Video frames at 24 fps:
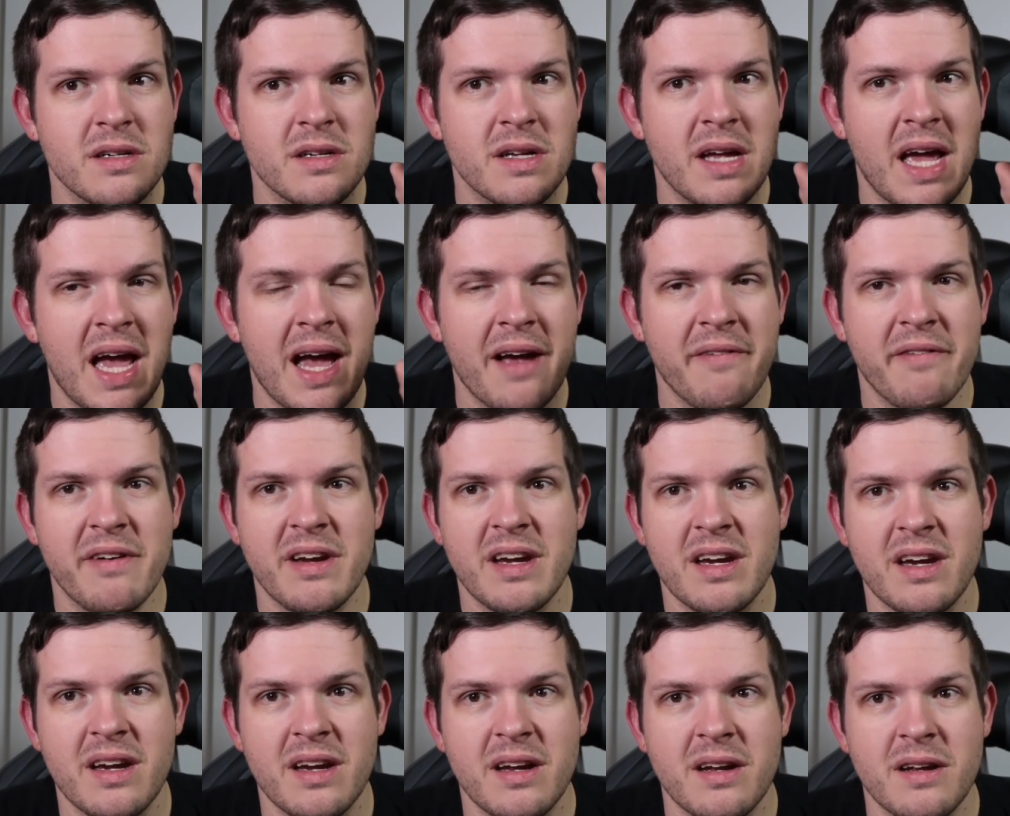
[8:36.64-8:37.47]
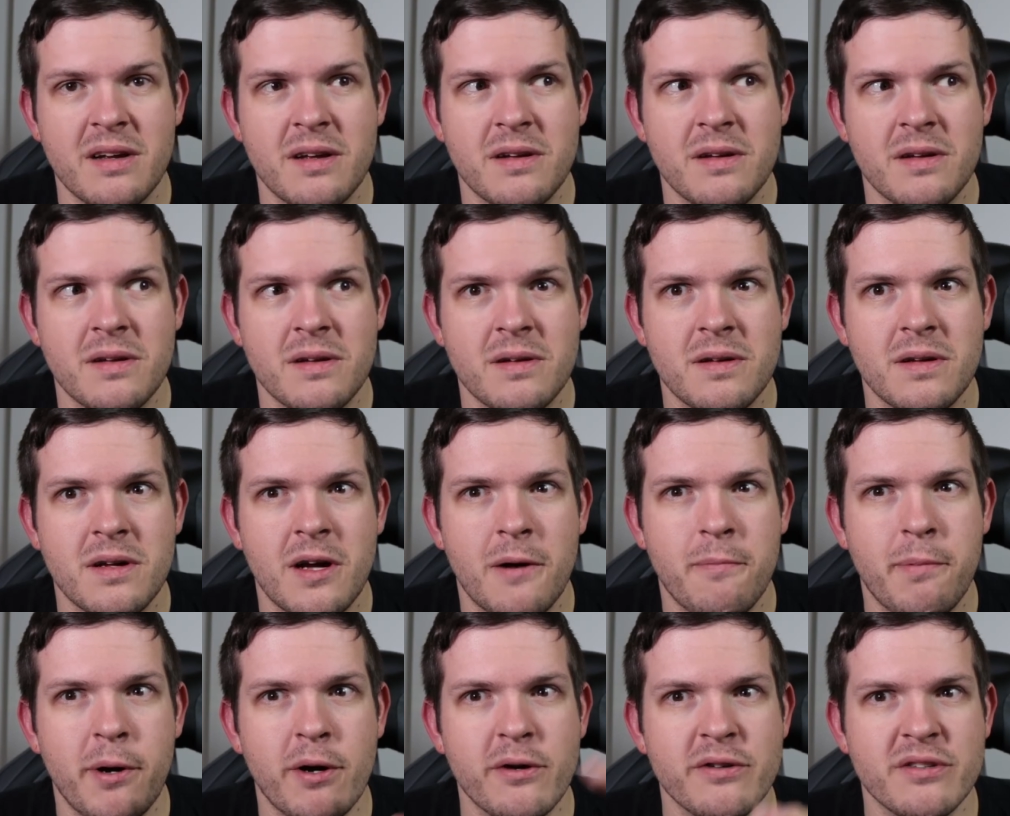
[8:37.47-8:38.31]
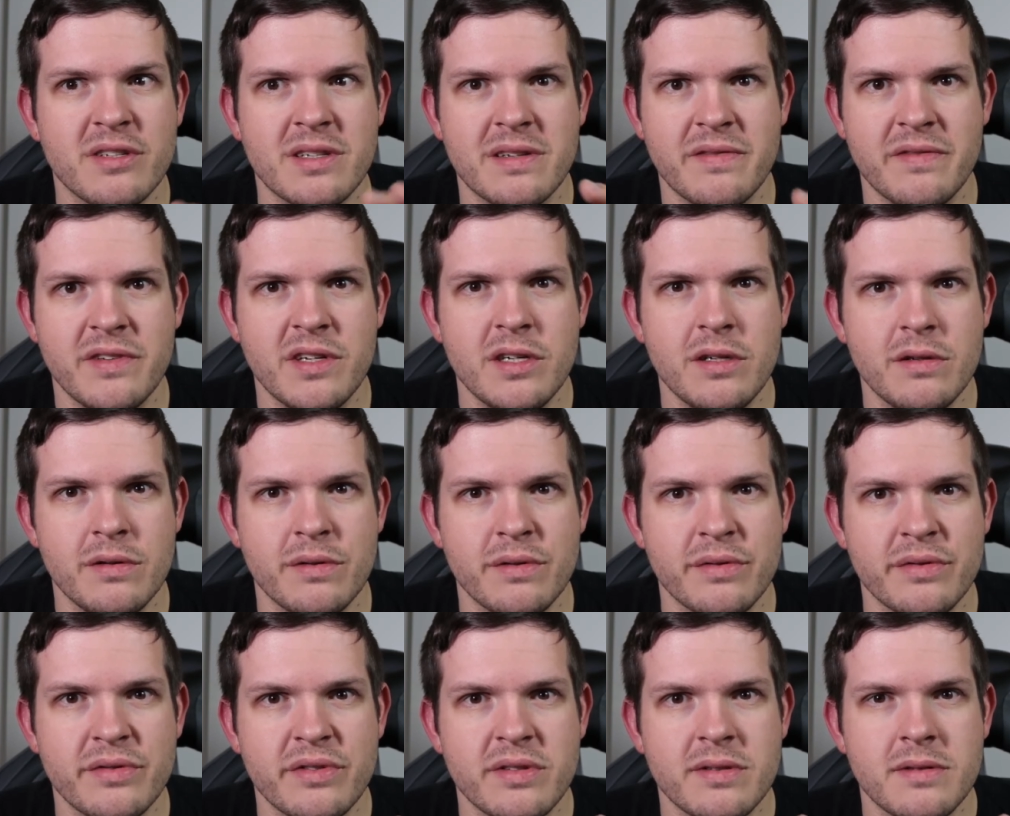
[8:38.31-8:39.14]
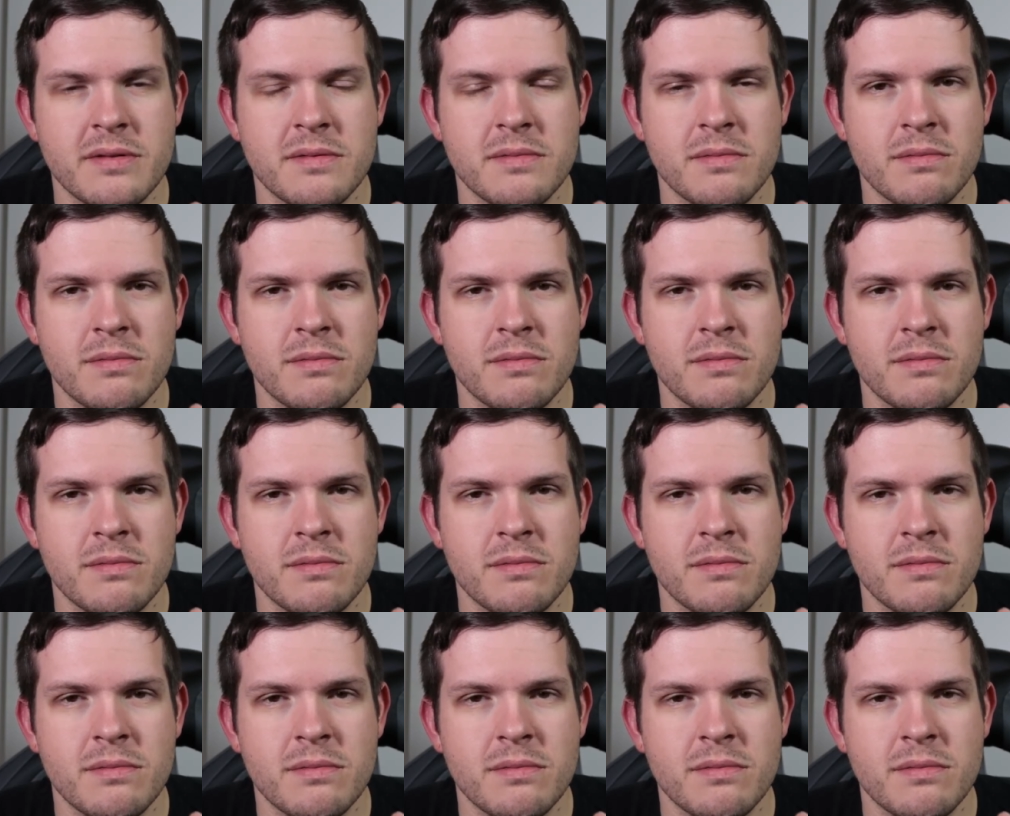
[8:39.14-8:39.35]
having opposing views.